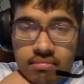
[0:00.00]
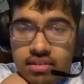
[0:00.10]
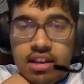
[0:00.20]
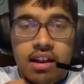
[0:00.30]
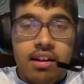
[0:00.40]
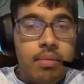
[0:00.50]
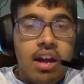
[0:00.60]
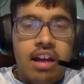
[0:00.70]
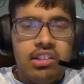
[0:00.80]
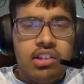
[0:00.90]
Yeah, I mean,
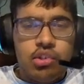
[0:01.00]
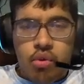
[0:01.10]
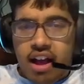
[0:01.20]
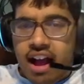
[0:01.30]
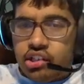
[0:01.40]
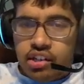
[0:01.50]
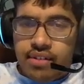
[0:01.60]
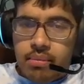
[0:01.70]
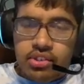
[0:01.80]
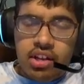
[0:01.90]
I think he scored a hat trick if
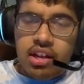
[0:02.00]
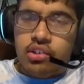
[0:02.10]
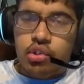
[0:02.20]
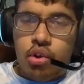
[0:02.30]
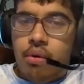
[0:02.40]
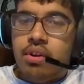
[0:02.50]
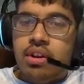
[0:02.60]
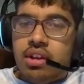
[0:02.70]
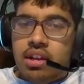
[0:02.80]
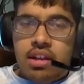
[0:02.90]
I'm not mistaken. So
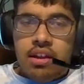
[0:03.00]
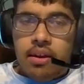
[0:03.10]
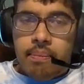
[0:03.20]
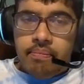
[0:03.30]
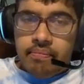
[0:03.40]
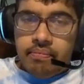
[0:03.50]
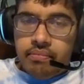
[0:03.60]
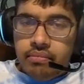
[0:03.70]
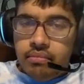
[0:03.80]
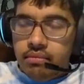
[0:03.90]
yeah,
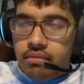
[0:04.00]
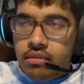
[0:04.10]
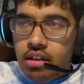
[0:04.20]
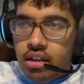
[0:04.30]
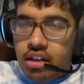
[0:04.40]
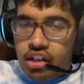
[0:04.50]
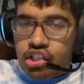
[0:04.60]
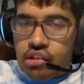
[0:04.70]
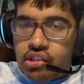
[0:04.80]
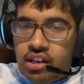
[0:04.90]

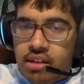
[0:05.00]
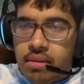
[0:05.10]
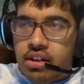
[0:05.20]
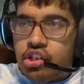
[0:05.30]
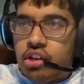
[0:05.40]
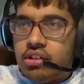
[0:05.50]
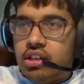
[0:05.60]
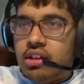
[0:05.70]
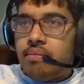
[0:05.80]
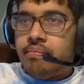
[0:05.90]
Shout out to Guinea, man. Shout out to
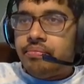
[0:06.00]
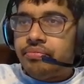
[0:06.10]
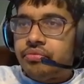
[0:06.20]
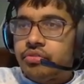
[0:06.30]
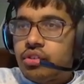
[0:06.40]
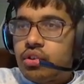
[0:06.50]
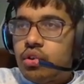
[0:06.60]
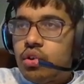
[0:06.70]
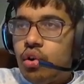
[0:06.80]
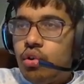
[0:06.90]
Guinea.
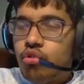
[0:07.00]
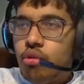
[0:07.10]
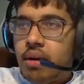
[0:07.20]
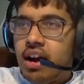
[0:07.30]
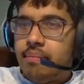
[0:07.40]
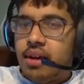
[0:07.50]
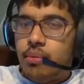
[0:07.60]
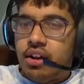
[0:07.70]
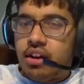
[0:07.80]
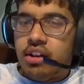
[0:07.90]
Group I, man,
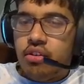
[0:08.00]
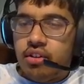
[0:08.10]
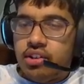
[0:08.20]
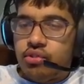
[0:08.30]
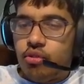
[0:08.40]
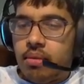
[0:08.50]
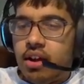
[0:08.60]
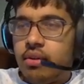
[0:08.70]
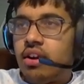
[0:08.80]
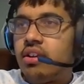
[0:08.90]
we got here is Group
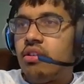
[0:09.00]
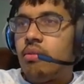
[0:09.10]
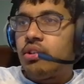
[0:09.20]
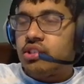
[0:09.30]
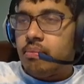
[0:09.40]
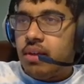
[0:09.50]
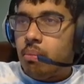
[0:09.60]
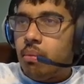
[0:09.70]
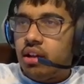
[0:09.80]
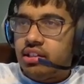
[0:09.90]
I. We got here Mozambique,
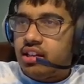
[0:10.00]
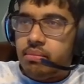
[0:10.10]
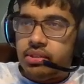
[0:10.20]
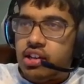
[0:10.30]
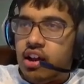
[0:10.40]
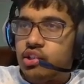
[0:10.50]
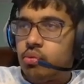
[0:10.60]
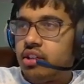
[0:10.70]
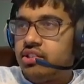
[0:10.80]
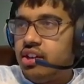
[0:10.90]
Mali, Guinea Bissau,
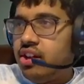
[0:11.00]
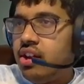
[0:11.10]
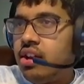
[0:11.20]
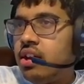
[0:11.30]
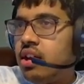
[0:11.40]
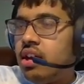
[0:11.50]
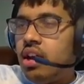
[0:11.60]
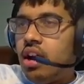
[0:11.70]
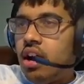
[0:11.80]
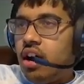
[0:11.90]
Eswatini.
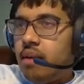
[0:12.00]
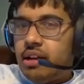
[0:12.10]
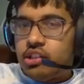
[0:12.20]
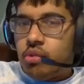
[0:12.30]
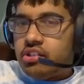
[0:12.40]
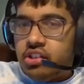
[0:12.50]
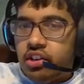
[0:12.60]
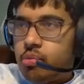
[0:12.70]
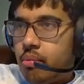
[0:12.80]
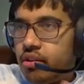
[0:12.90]
Um,
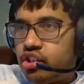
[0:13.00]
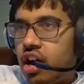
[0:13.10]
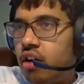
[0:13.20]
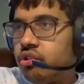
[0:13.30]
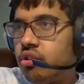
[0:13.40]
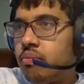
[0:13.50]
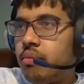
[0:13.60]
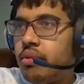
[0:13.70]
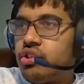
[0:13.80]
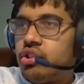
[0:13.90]
is pretty much out. They're
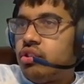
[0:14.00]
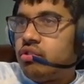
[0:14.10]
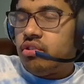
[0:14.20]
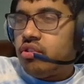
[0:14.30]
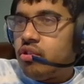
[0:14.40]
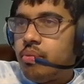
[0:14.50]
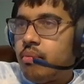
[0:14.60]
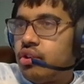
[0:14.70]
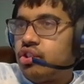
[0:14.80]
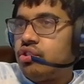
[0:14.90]
pretty much they're pretty
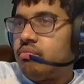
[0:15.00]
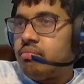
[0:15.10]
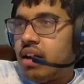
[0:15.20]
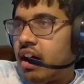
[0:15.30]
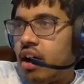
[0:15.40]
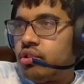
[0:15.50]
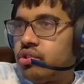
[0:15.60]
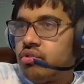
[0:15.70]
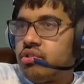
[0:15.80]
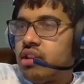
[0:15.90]
much out.
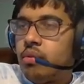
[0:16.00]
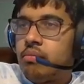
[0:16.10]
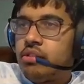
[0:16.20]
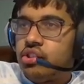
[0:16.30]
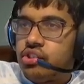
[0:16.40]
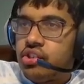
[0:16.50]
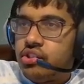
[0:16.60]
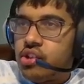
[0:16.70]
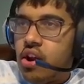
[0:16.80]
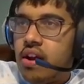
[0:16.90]
So there's not really much to
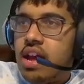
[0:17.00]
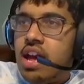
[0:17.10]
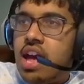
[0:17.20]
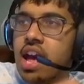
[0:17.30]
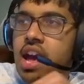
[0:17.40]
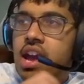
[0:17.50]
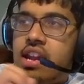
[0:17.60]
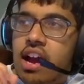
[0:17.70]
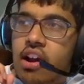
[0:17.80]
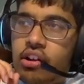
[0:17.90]
discuss there.
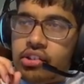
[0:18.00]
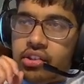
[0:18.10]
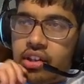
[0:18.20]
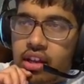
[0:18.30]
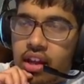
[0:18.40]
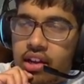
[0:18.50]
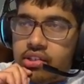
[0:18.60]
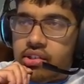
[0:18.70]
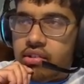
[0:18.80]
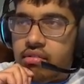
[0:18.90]
Now here's the thing,
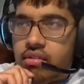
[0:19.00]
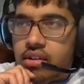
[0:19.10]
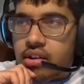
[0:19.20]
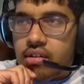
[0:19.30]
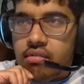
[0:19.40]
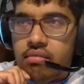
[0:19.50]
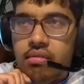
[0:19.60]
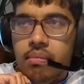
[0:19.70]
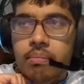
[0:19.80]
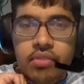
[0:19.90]
guys.
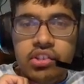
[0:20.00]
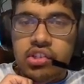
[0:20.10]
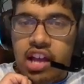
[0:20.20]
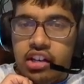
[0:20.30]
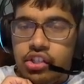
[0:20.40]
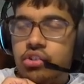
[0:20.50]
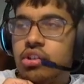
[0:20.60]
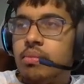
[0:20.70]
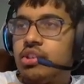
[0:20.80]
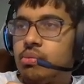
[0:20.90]
This is actually
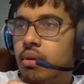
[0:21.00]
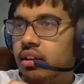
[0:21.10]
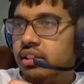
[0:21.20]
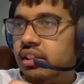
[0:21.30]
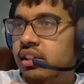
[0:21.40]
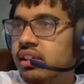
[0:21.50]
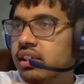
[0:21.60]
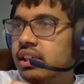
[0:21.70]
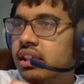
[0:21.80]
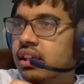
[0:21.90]
interesting because Mali,
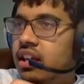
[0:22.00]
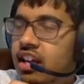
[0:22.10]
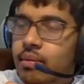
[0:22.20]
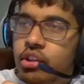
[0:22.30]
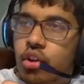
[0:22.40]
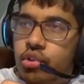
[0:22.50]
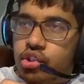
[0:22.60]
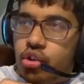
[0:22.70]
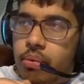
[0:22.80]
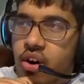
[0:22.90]
even though they're
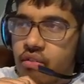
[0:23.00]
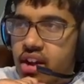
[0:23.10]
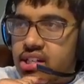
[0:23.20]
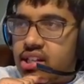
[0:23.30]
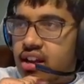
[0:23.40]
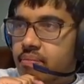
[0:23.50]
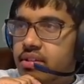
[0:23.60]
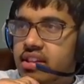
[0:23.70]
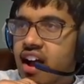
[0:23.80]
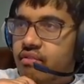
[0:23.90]
still perfect, they have
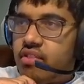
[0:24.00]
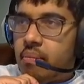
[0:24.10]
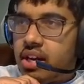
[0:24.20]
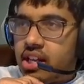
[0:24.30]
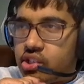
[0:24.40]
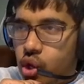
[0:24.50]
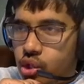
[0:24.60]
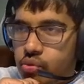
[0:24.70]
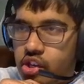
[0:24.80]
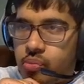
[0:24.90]
they have not been as good
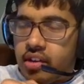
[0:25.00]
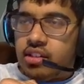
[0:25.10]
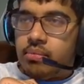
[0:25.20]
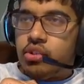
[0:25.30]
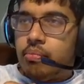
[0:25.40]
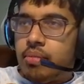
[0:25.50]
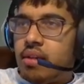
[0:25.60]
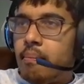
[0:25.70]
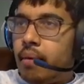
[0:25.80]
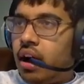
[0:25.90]
as we expected them to be.
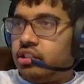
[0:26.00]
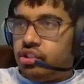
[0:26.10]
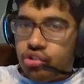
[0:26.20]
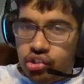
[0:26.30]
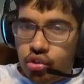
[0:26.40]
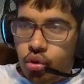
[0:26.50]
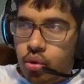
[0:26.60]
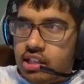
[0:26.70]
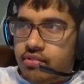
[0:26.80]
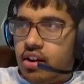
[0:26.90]
Mali should still
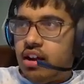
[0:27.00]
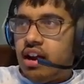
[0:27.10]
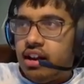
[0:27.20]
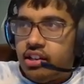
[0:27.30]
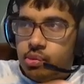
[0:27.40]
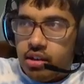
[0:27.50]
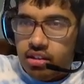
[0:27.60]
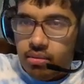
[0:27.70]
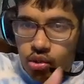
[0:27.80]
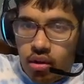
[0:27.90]
qualify. I expect
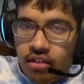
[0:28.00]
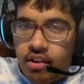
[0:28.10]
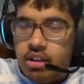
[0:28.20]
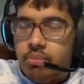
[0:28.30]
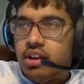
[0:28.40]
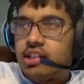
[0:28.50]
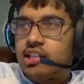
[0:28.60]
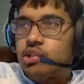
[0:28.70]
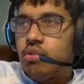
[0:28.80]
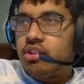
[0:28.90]
them to qualify. They play against
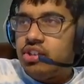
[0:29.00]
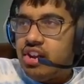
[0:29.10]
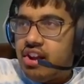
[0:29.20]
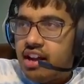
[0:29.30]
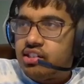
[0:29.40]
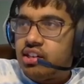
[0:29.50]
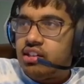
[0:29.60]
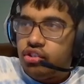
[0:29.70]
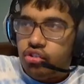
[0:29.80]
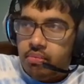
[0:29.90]
Eswatini next, and
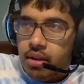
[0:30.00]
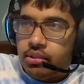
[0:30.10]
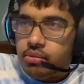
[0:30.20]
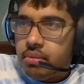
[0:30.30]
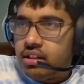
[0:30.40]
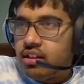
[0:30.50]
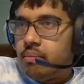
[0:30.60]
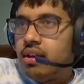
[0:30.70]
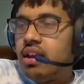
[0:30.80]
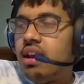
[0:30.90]
they should be able to beat
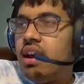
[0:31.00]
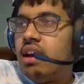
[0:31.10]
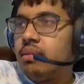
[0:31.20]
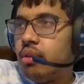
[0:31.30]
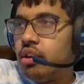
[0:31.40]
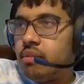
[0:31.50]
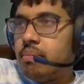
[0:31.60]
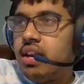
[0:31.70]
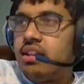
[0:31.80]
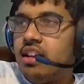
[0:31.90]
them. And the
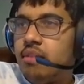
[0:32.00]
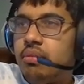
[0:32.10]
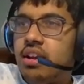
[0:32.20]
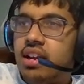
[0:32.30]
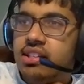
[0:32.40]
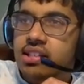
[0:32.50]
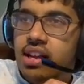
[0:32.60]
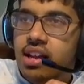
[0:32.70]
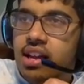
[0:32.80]
Mozambique they can play against.